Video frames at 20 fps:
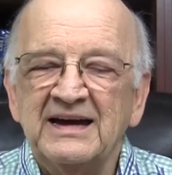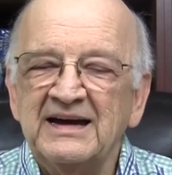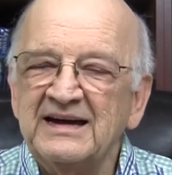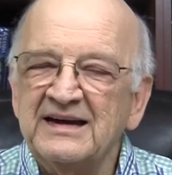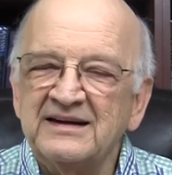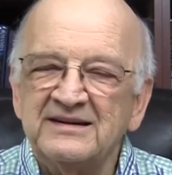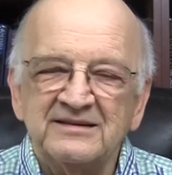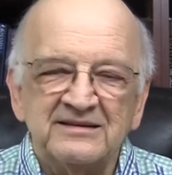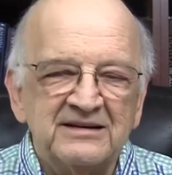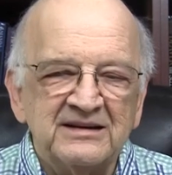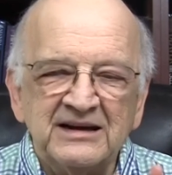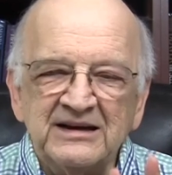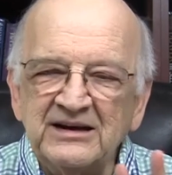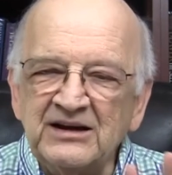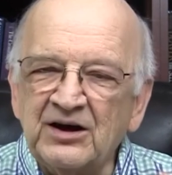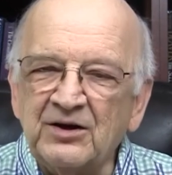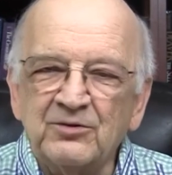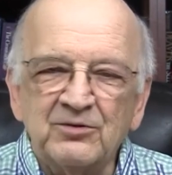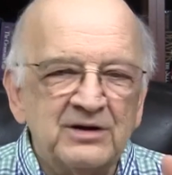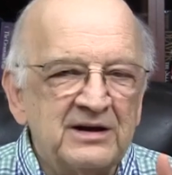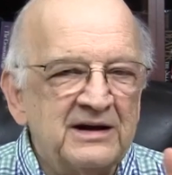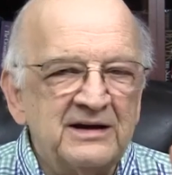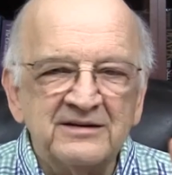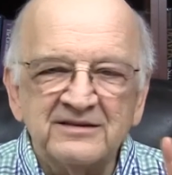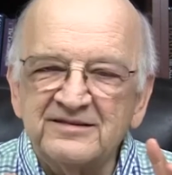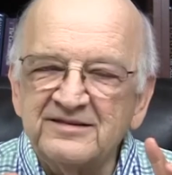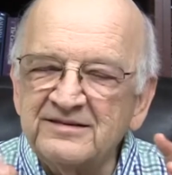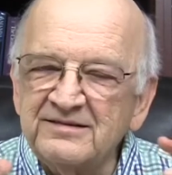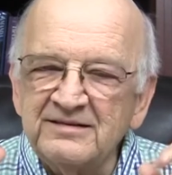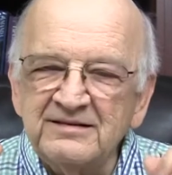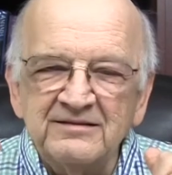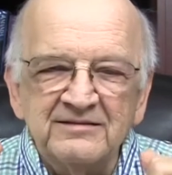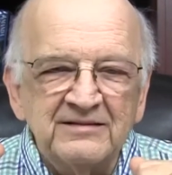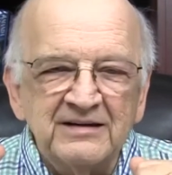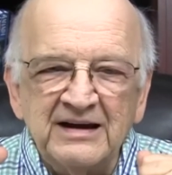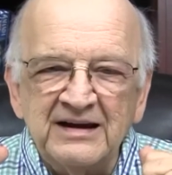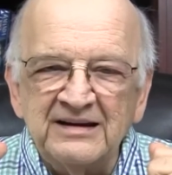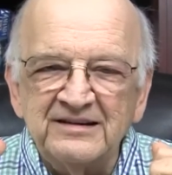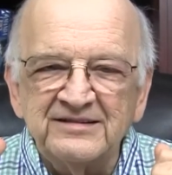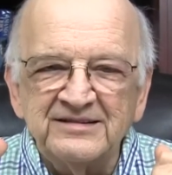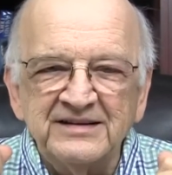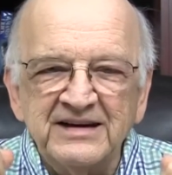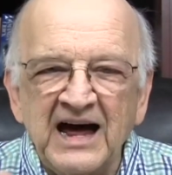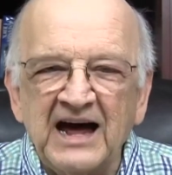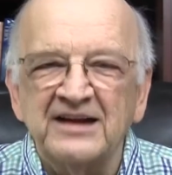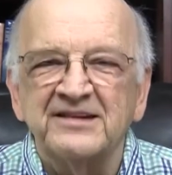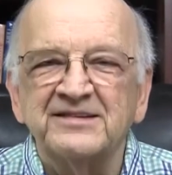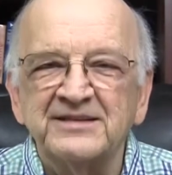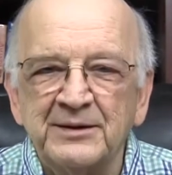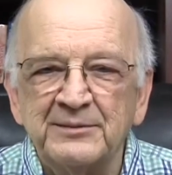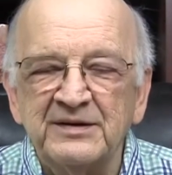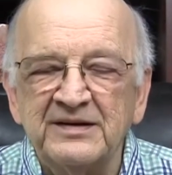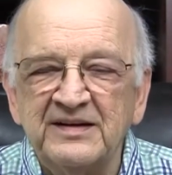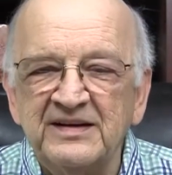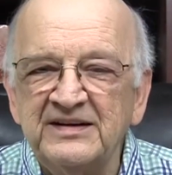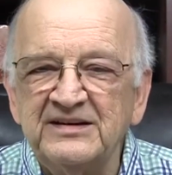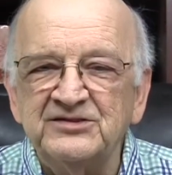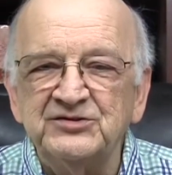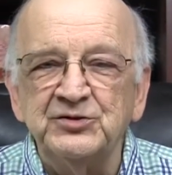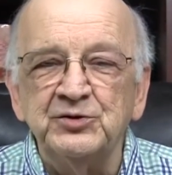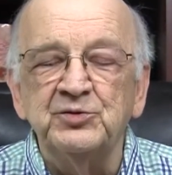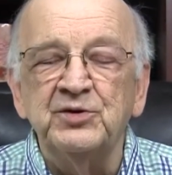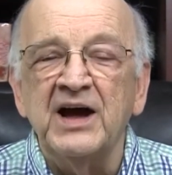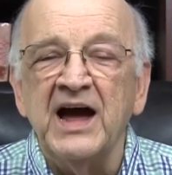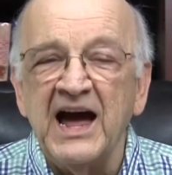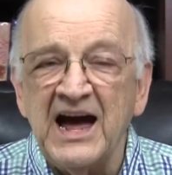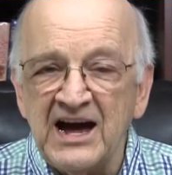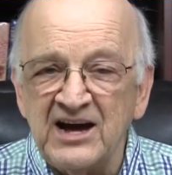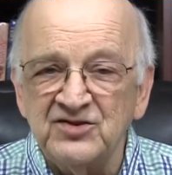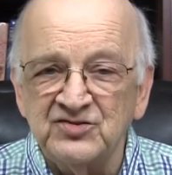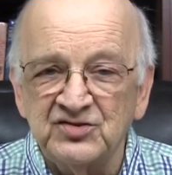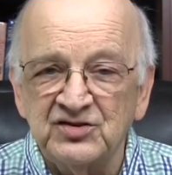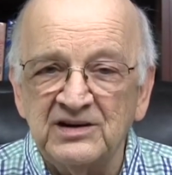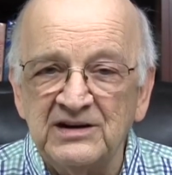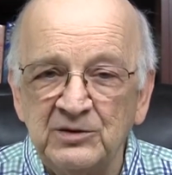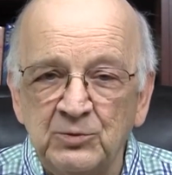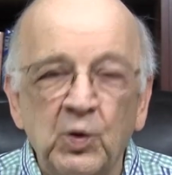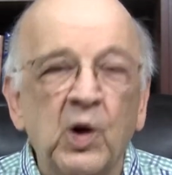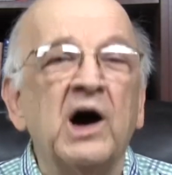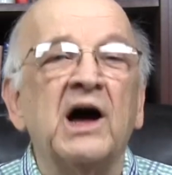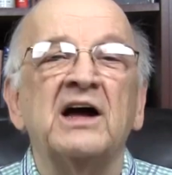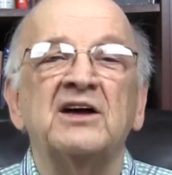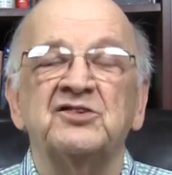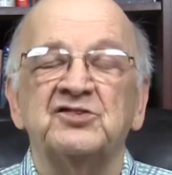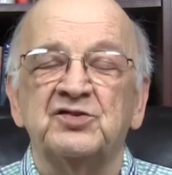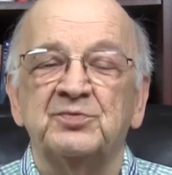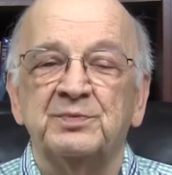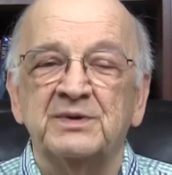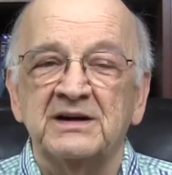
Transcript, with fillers: It you know it's it's not something that you casually watch